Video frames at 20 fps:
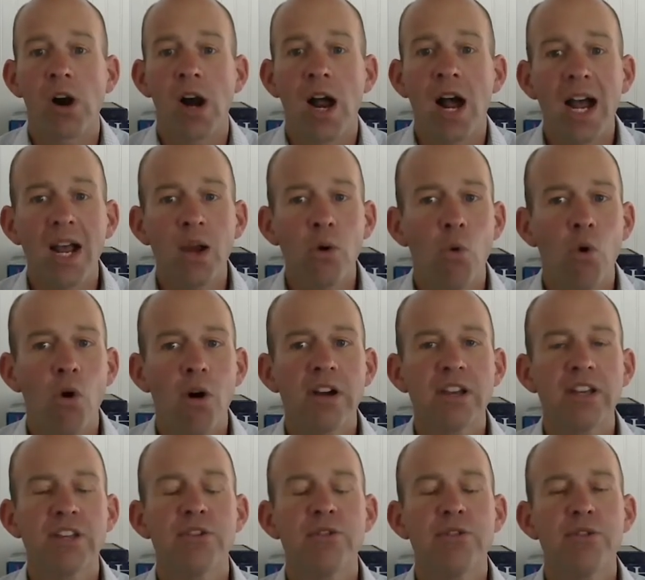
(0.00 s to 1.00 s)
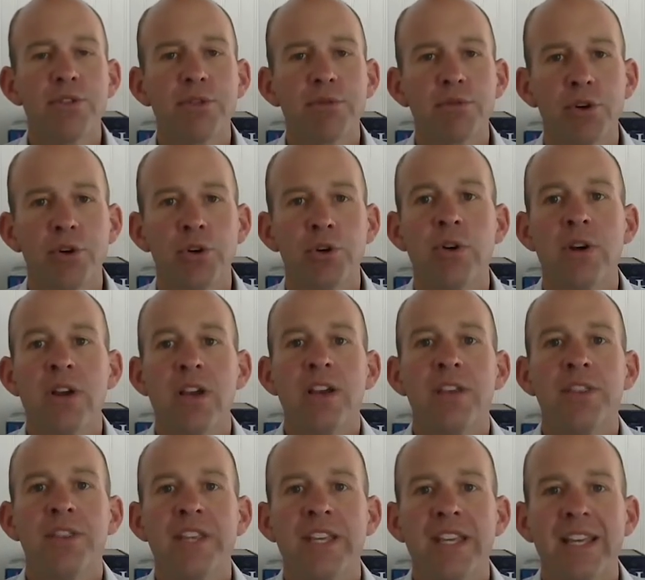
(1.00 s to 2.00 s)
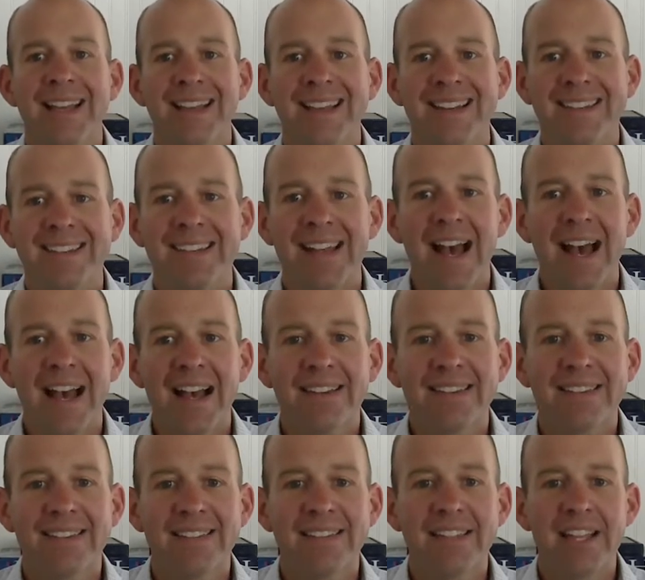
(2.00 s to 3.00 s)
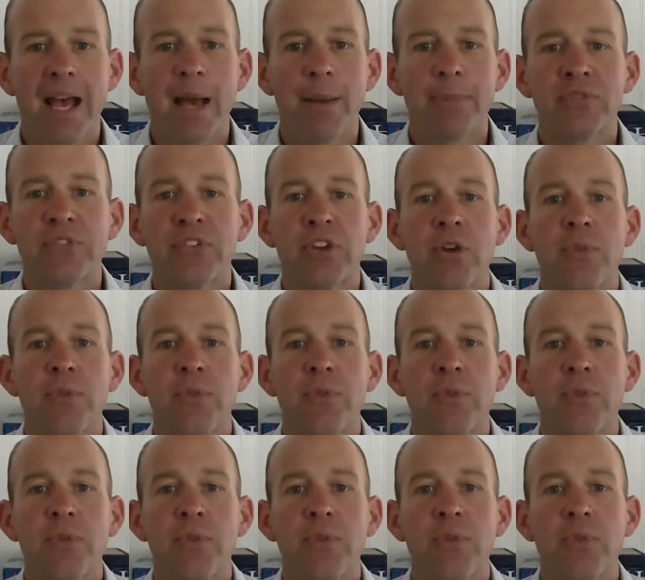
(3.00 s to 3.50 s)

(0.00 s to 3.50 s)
I walk you through the exact steps